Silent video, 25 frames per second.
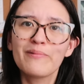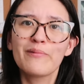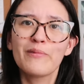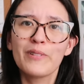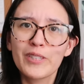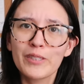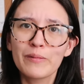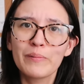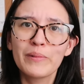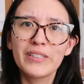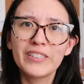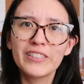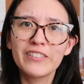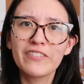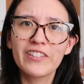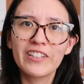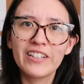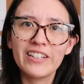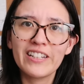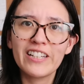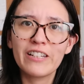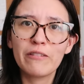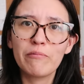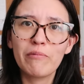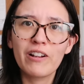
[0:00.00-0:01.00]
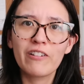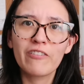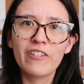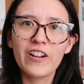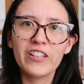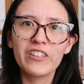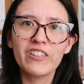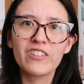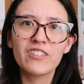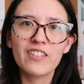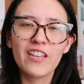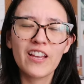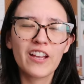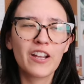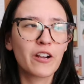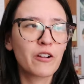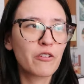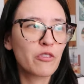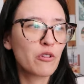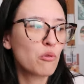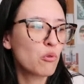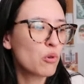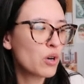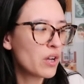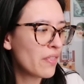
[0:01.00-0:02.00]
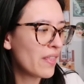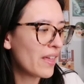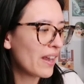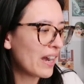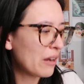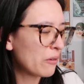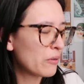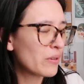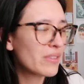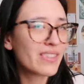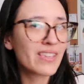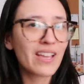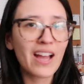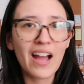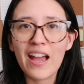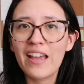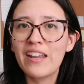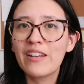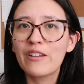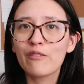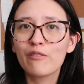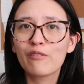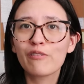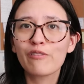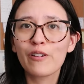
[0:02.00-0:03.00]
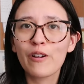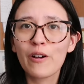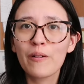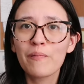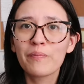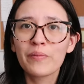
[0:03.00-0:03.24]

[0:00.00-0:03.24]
was Middle of the Night by Riley Sager, the one that I was kind of